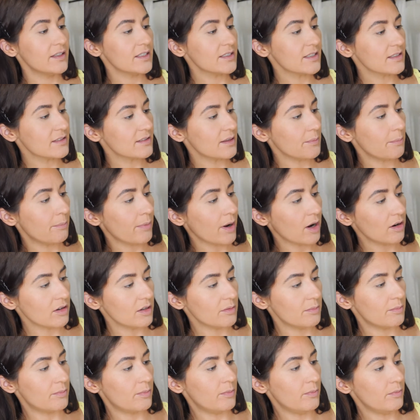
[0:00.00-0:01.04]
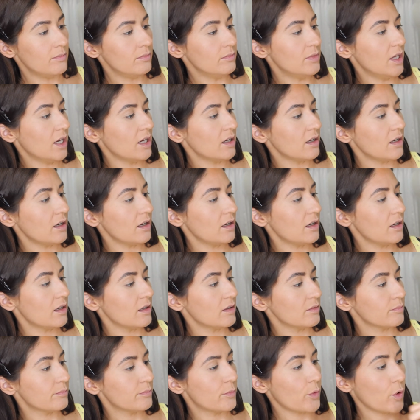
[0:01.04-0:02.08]
This is the powder
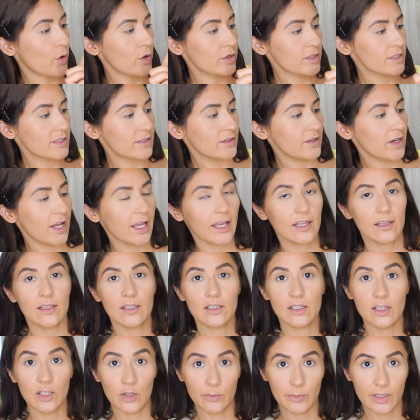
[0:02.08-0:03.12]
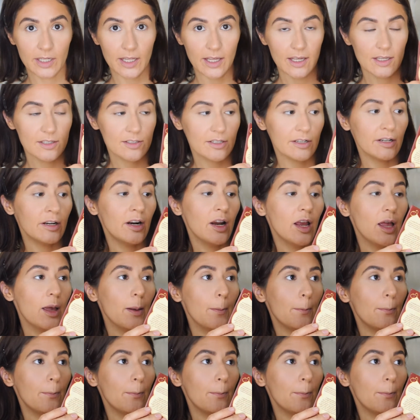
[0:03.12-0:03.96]
bronzer and illuminator,